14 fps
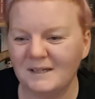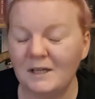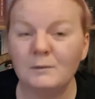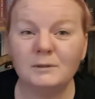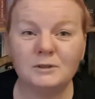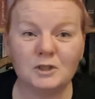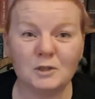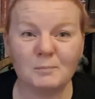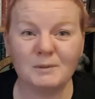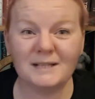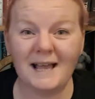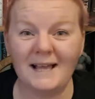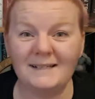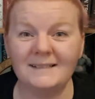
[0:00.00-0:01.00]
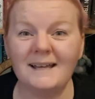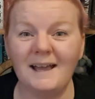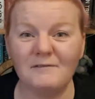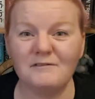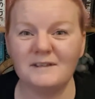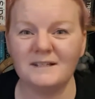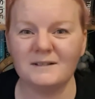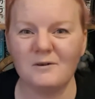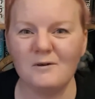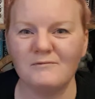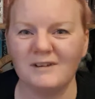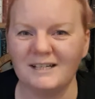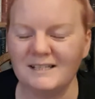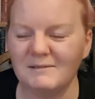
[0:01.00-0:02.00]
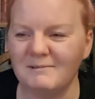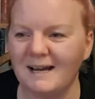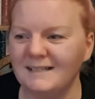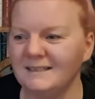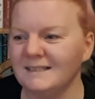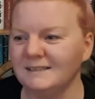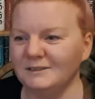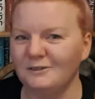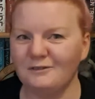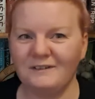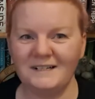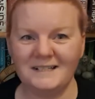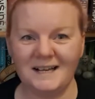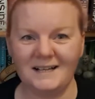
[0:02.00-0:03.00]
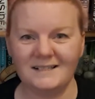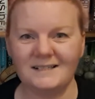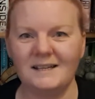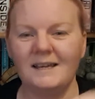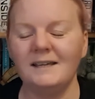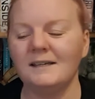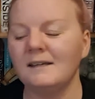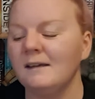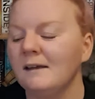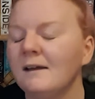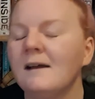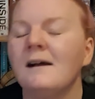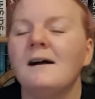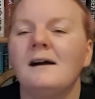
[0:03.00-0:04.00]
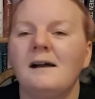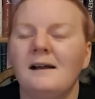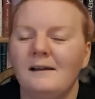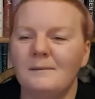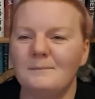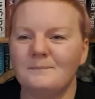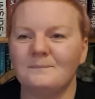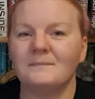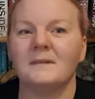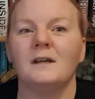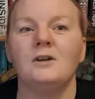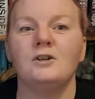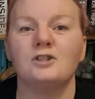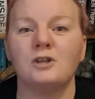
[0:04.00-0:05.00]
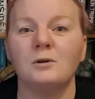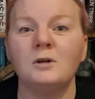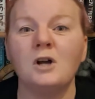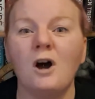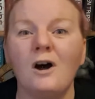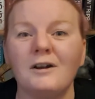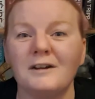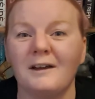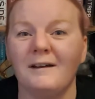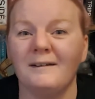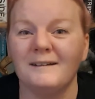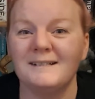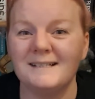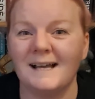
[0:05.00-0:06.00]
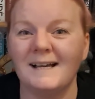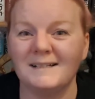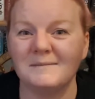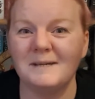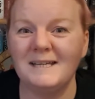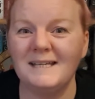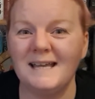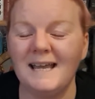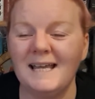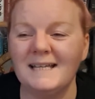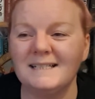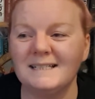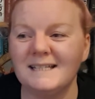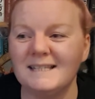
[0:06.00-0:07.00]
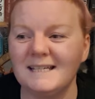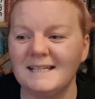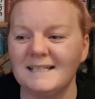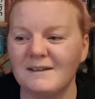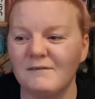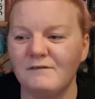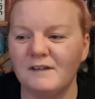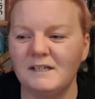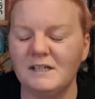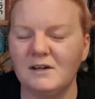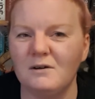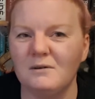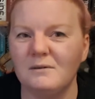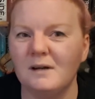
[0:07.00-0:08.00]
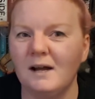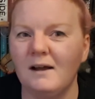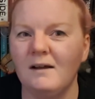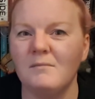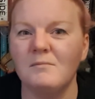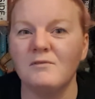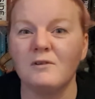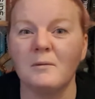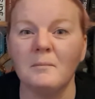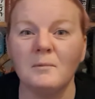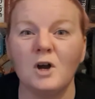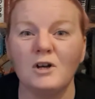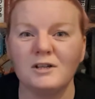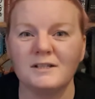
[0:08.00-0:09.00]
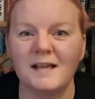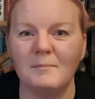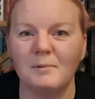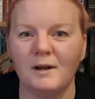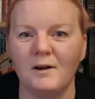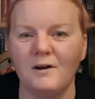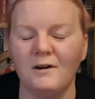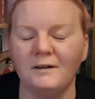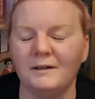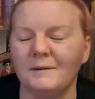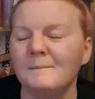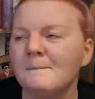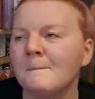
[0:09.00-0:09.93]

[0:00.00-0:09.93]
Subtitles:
we'll just pretend everything's going really well and I look fantastic. So Connor tagged me in this video from Connor's Library Corner,